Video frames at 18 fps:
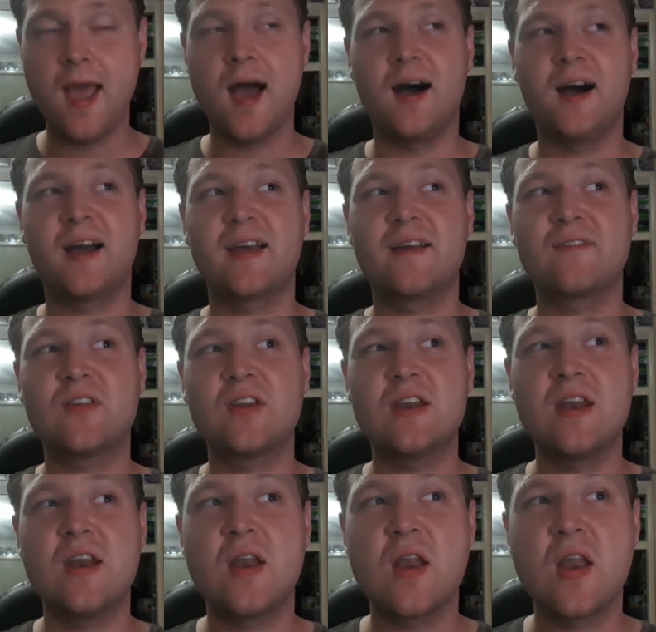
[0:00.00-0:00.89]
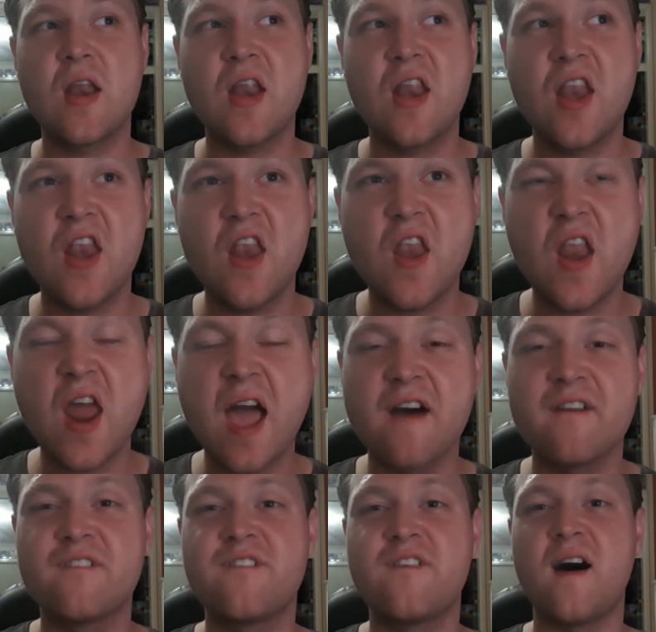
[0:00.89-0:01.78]
I have
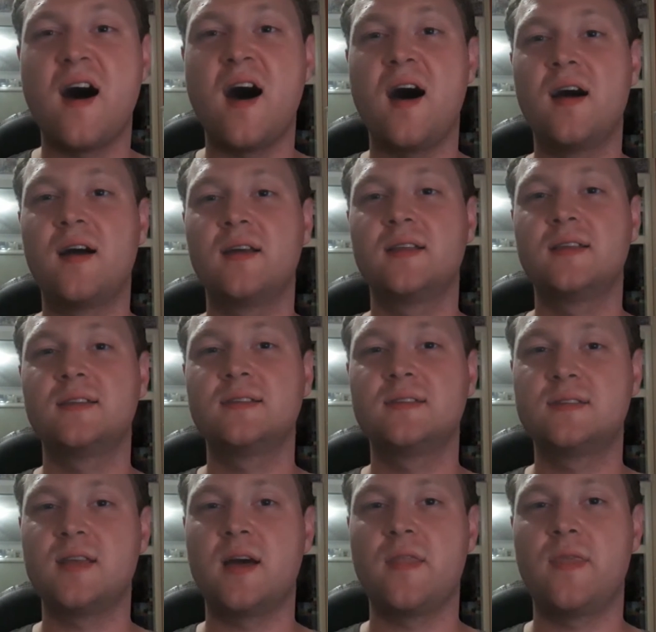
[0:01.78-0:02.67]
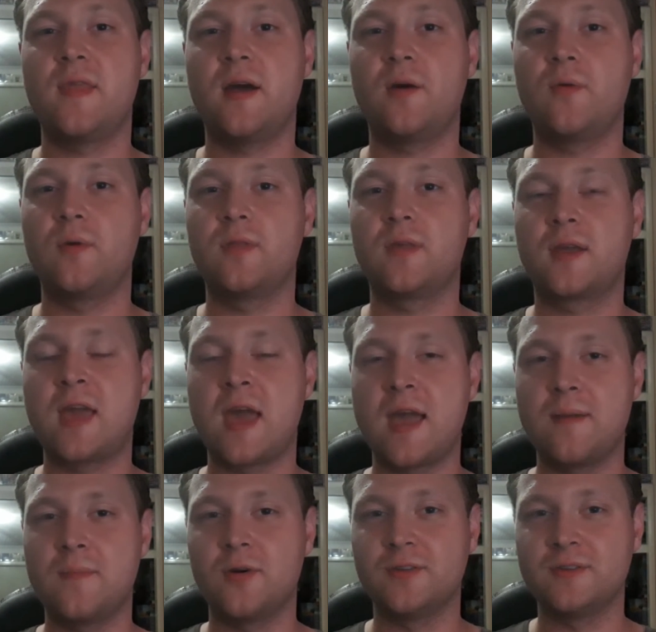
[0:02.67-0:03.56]
never done that with a
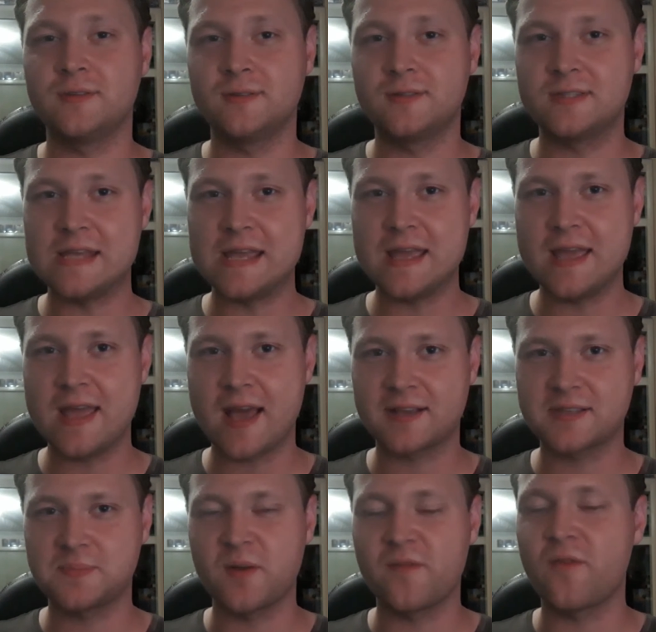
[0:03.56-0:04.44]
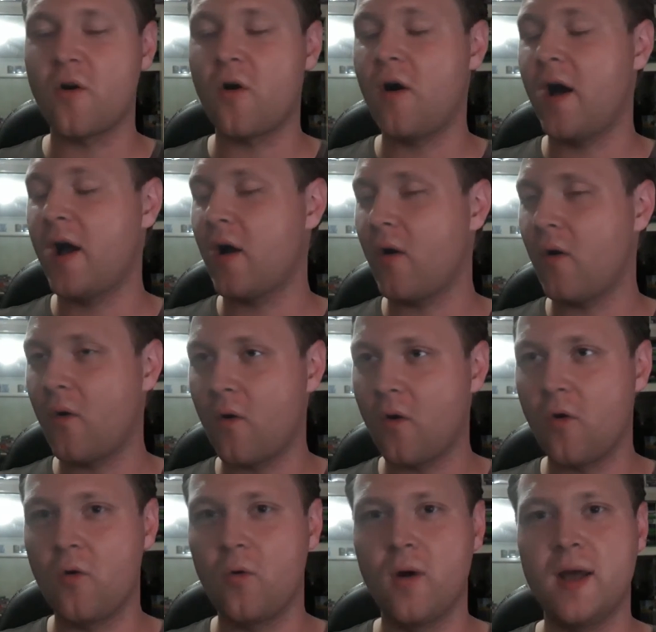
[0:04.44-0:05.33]
game on CEX before. I
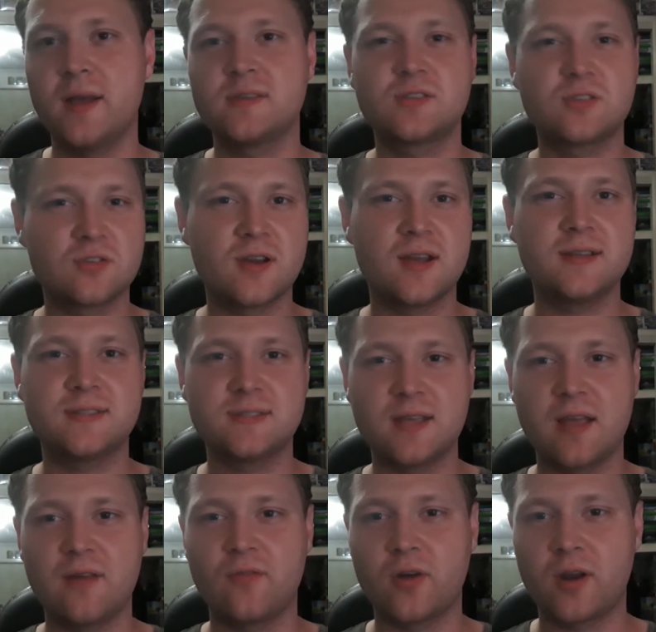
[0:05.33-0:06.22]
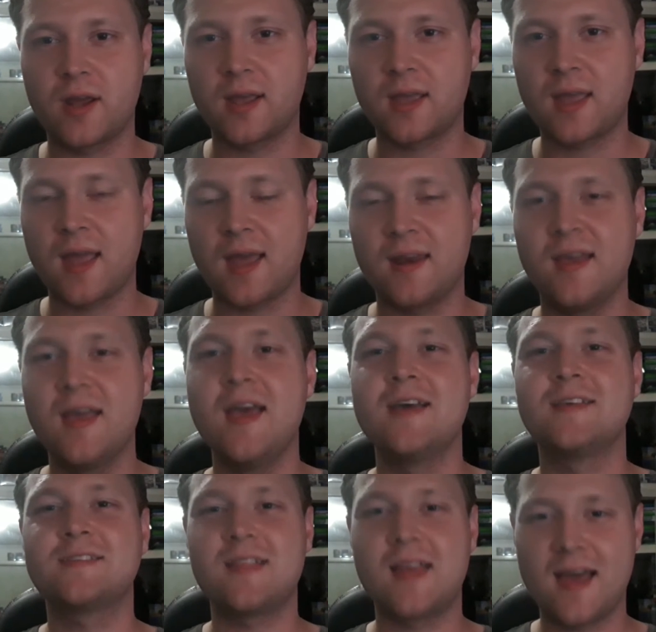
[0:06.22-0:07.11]
always try and save what I can.
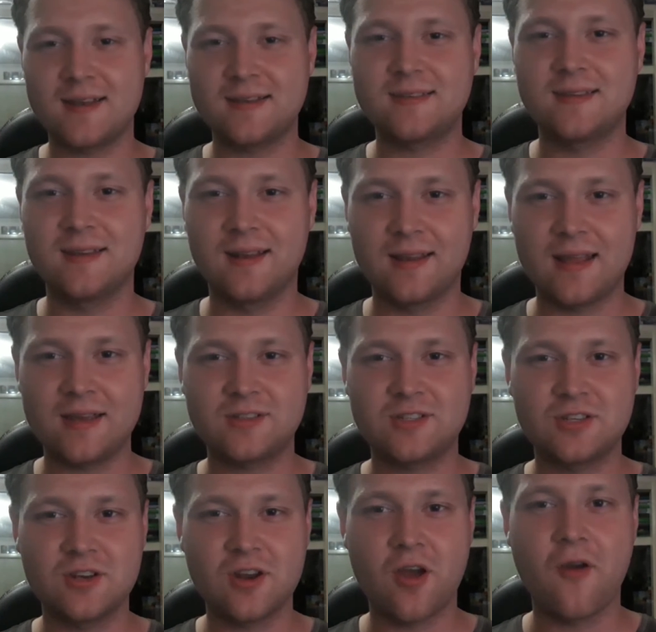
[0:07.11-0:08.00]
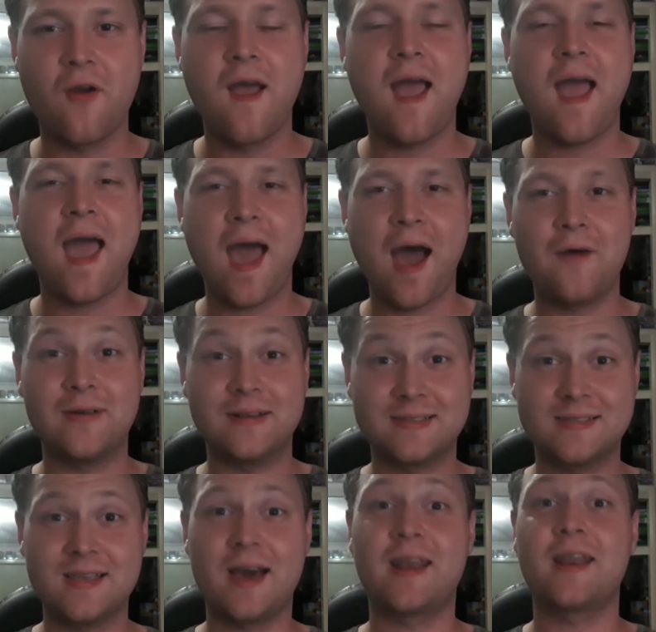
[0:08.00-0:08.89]
So that lets you know how
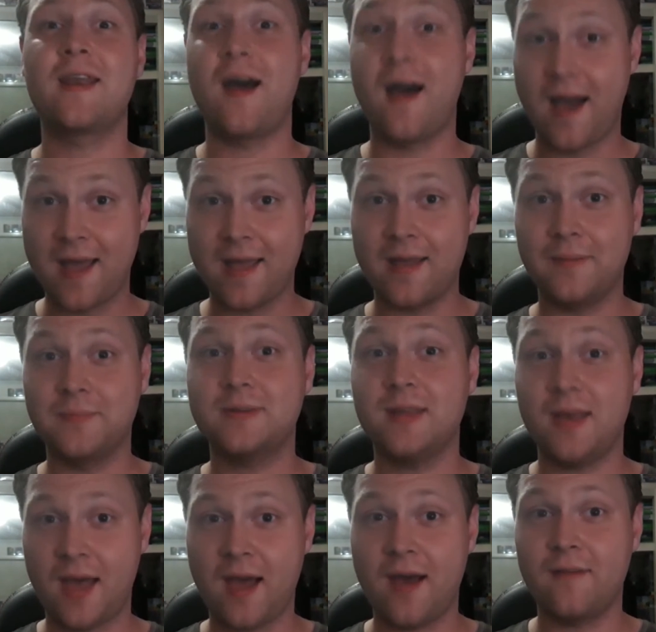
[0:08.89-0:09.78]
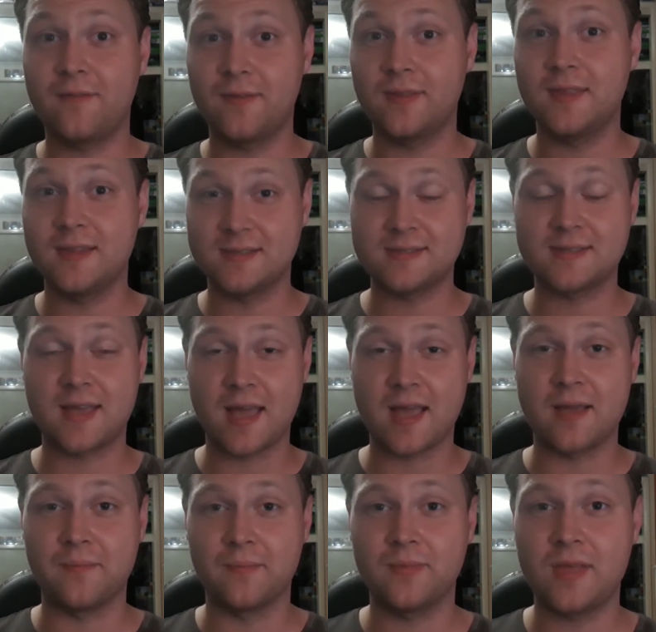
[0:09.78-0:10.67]
excited I am to have this game.